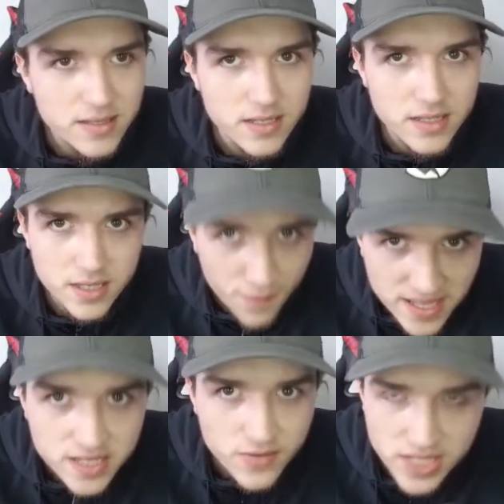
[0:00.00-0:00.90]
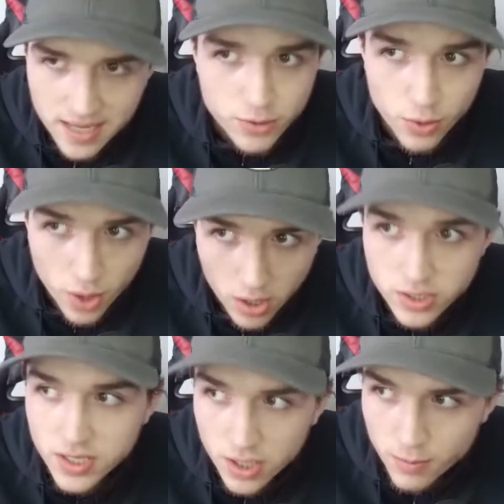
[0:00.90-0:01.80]
defensive teams who are
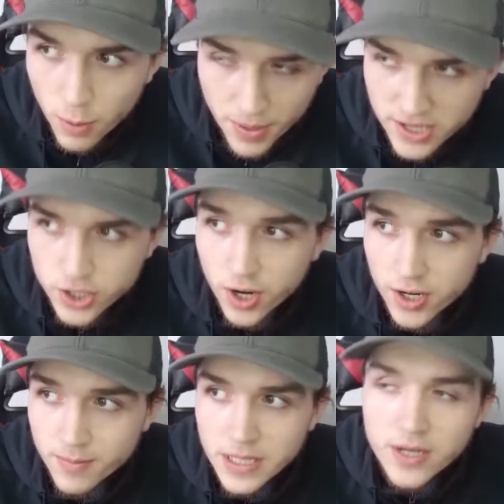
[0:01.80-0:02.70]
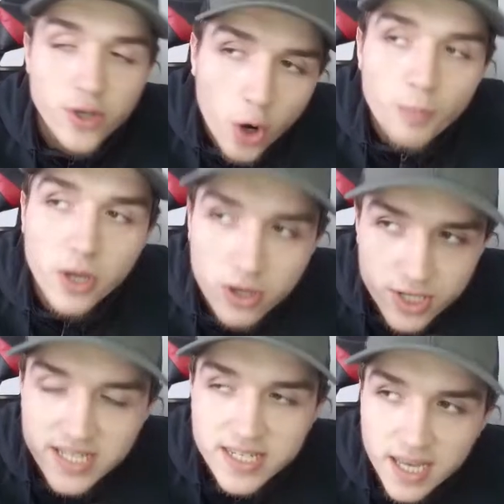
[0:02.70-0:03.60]
constantly going to put pressure on him? No, because
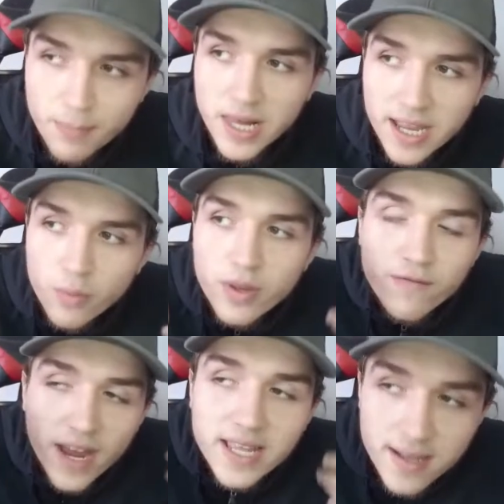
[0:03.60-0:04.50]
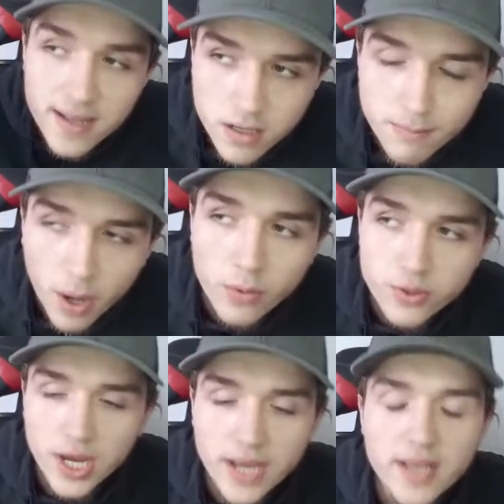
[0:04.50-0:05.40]
I see a player with very little
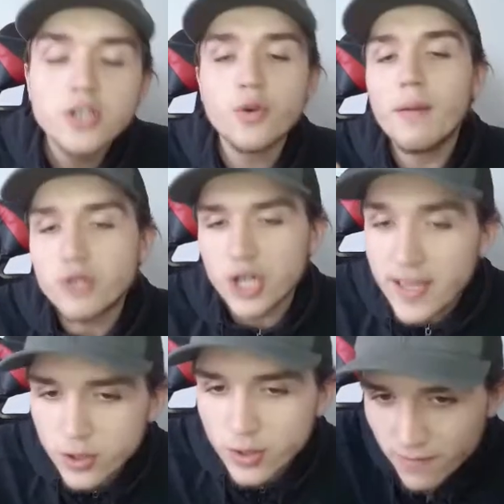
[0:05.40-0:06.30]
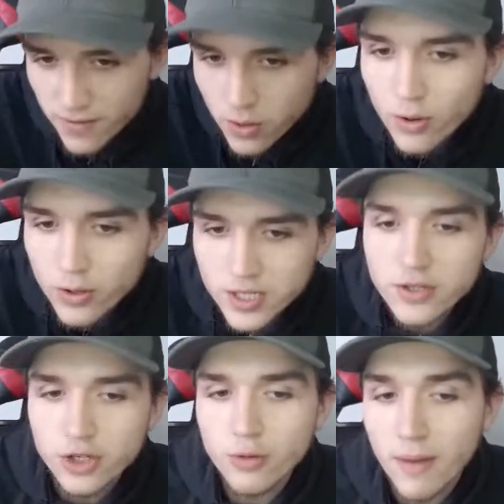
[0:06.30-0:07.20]
composure. So I'm trying to give the
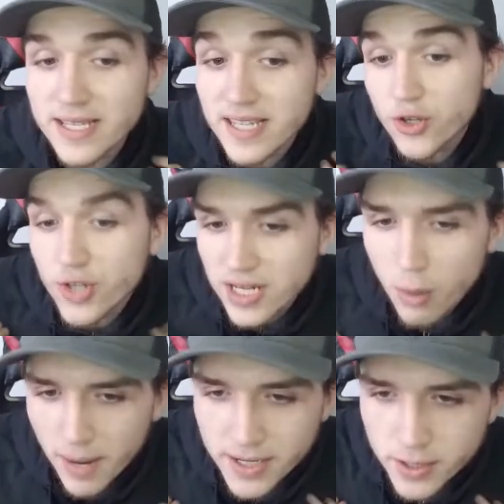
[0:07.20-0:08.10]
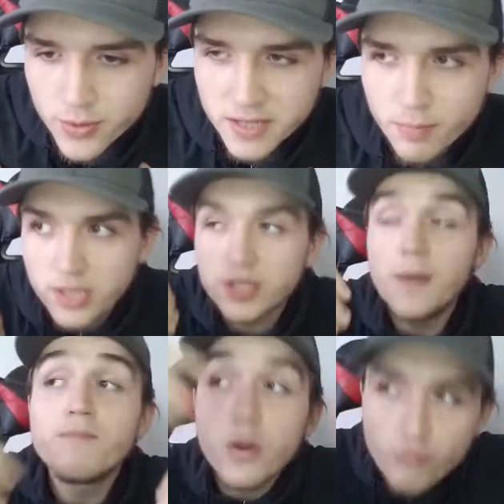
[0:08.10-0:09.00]
audience who might disagree with my Nunes points
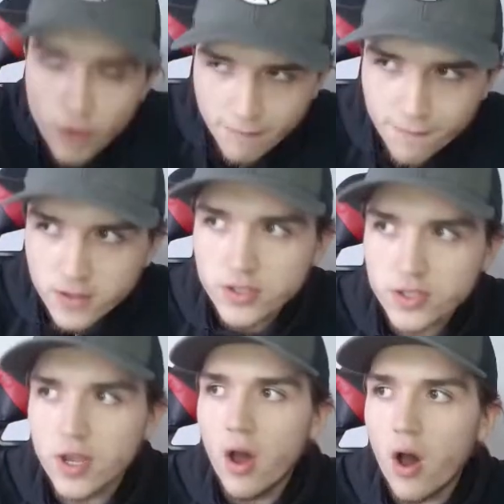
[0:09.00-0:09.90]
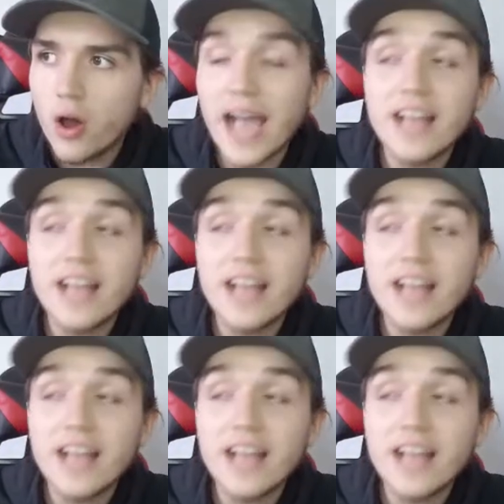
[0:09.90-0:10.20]
reference on, I